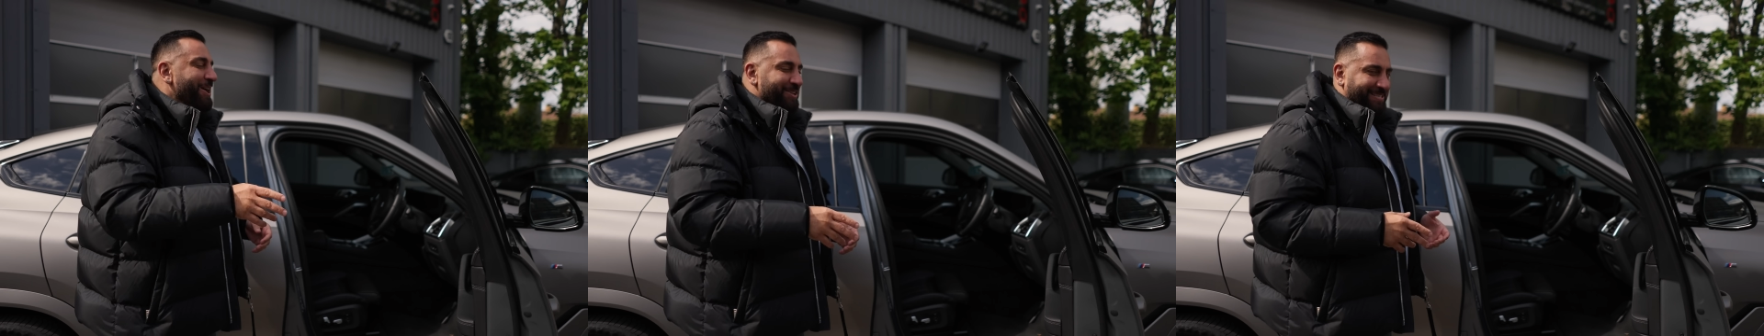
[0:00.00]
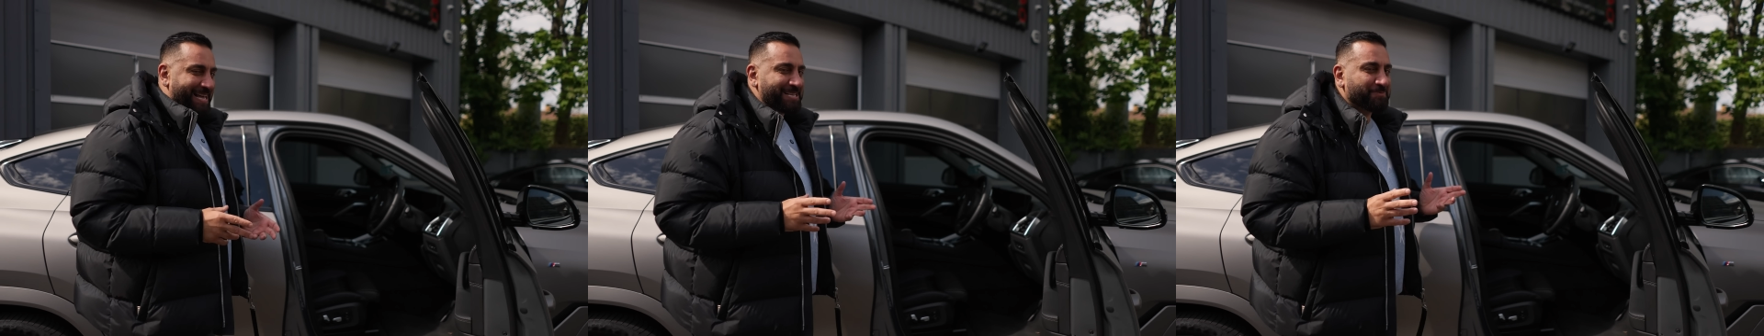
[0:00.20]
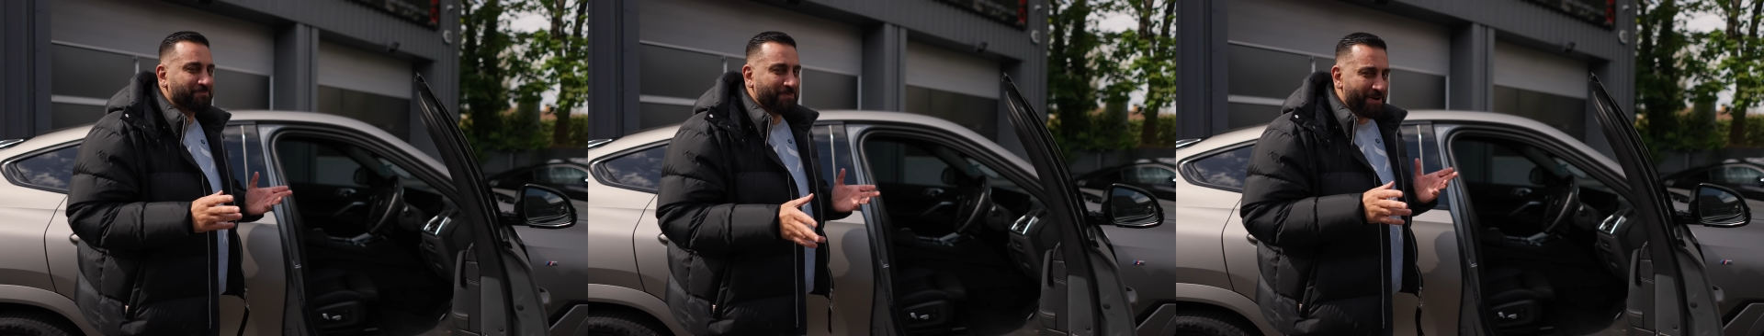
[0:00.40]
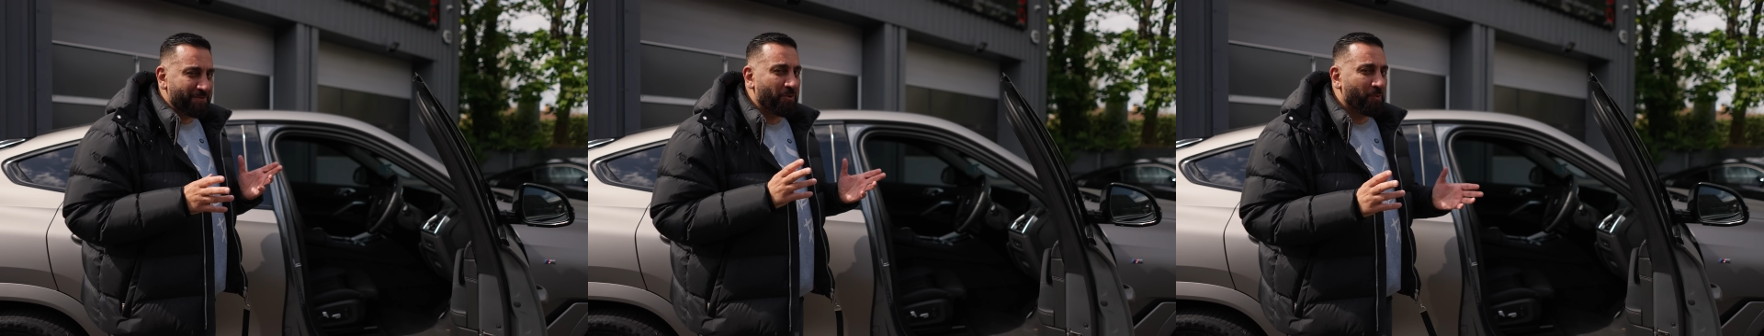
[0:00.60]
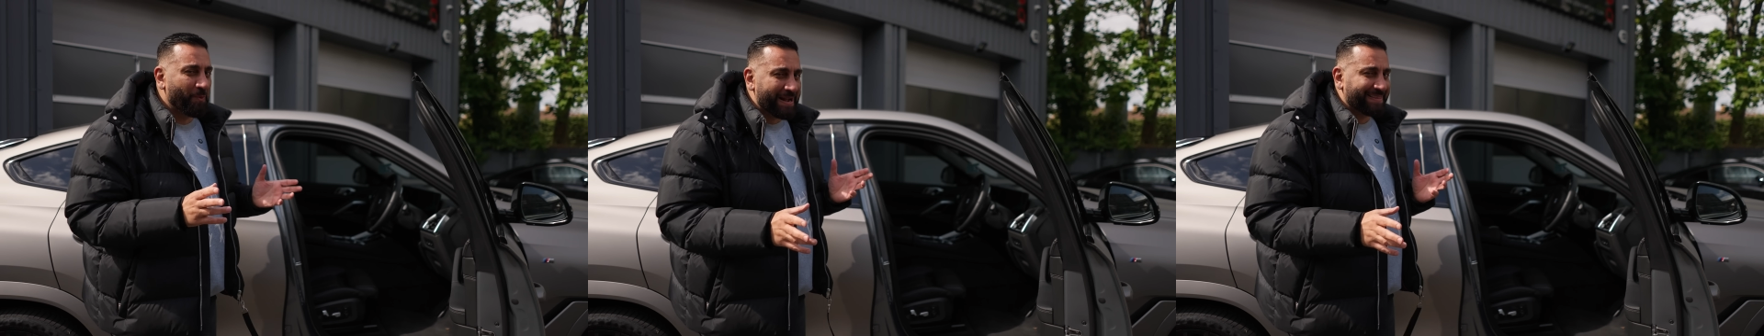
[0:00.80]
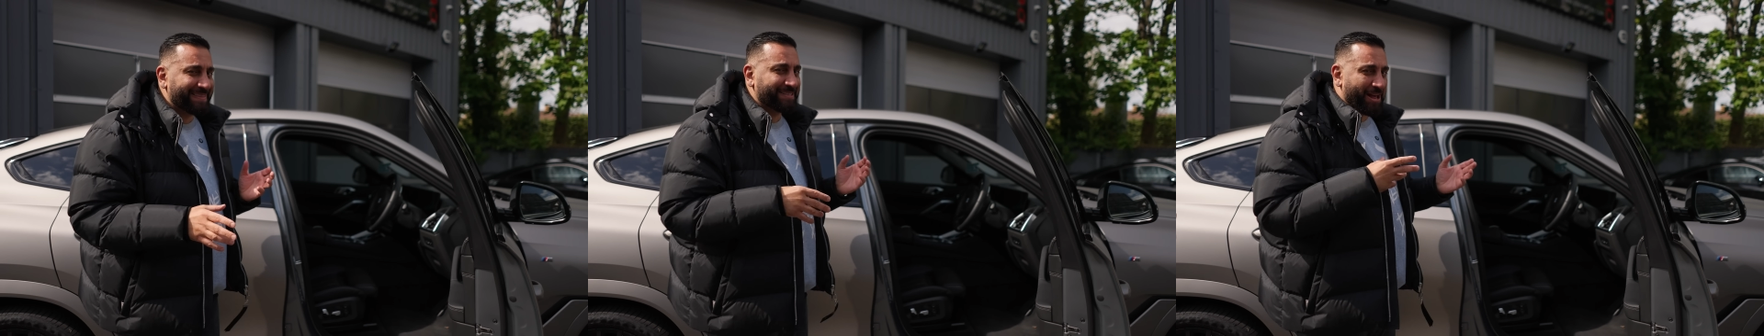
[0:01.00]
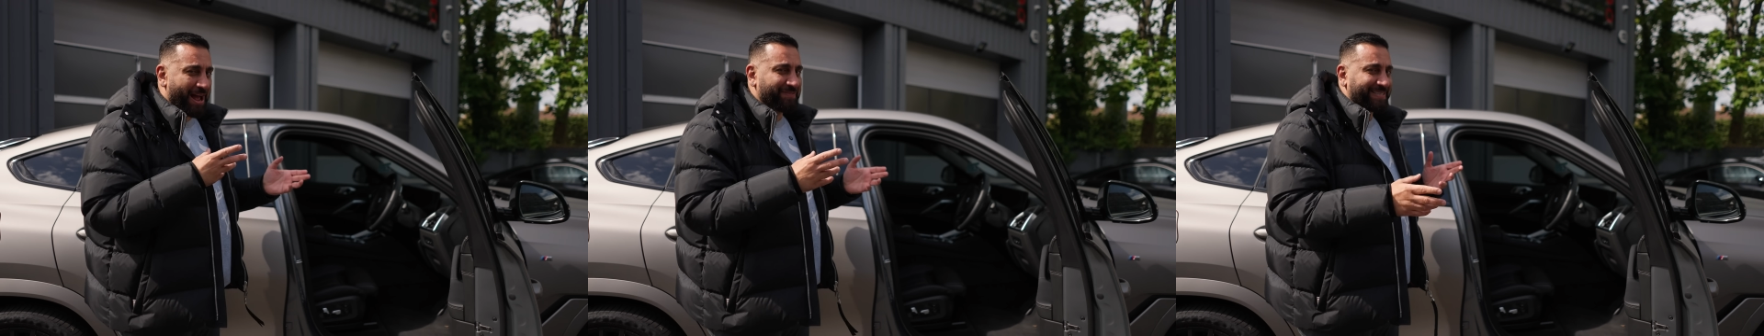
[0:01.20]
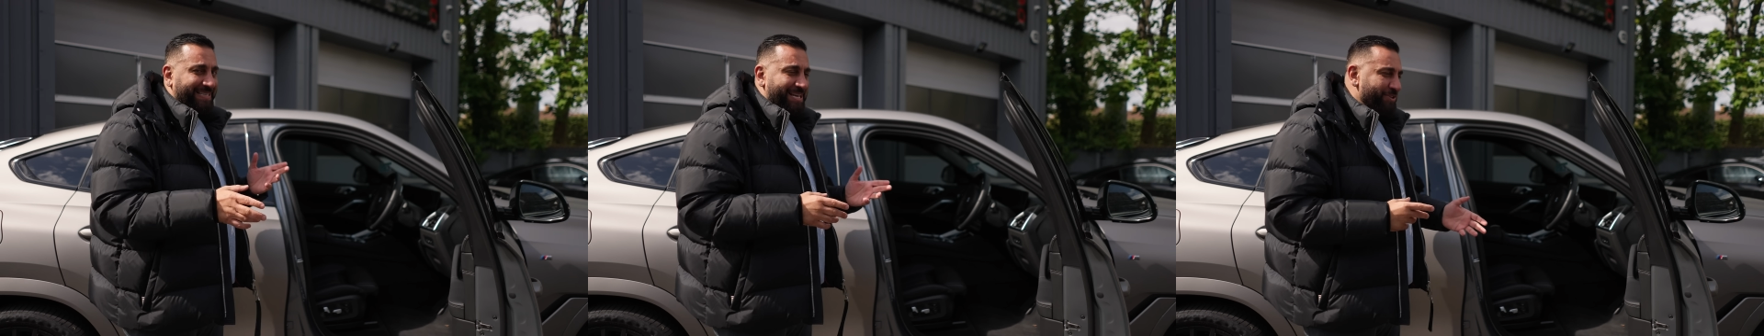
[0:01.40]
So that's a bit of a weird thing that I
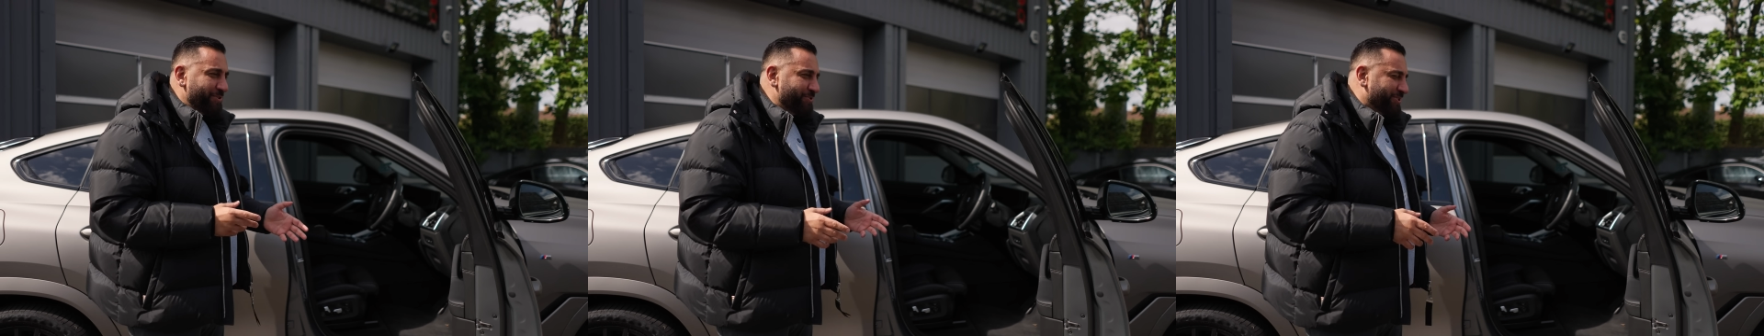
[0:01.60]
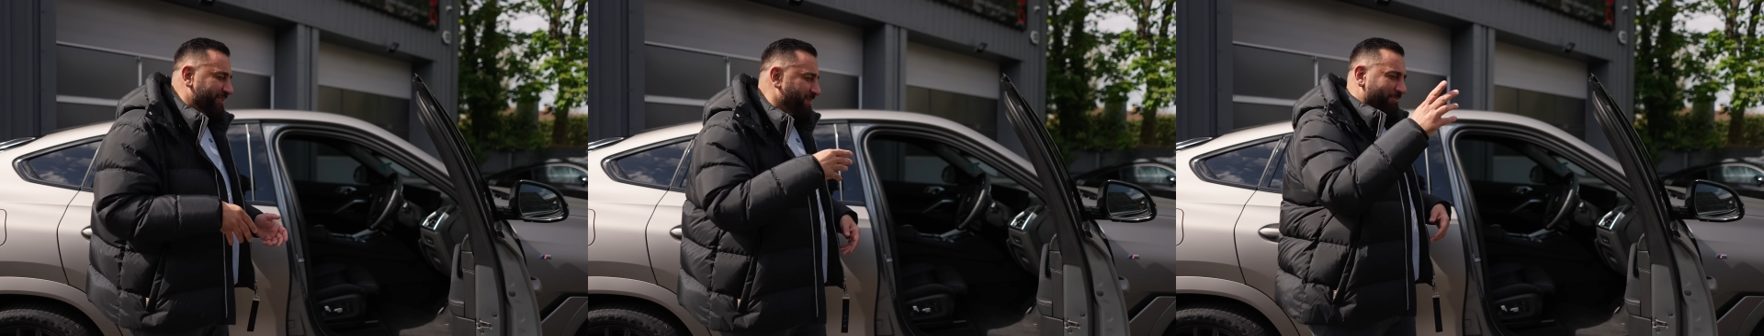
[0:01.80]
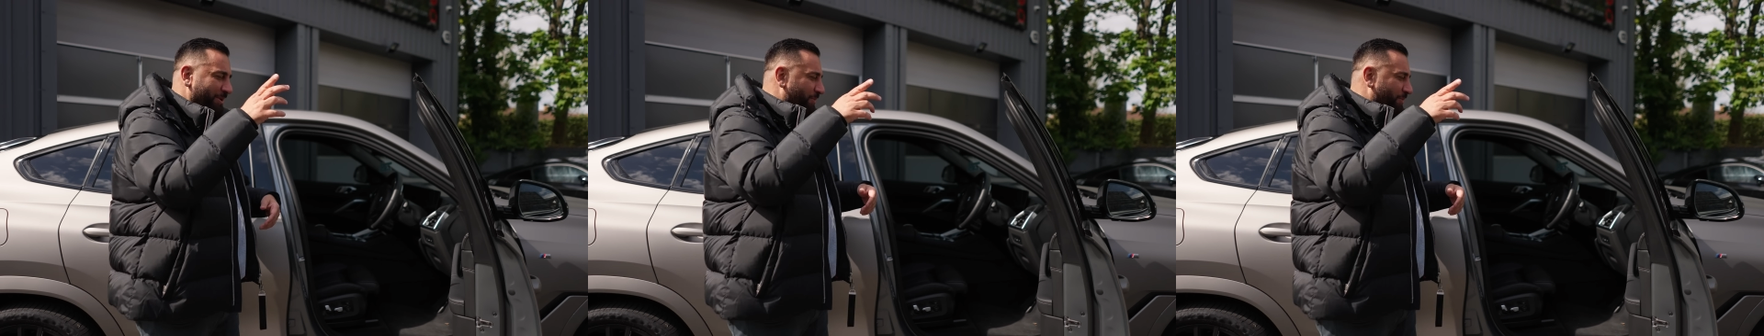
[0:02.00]
have to get used to, because I'm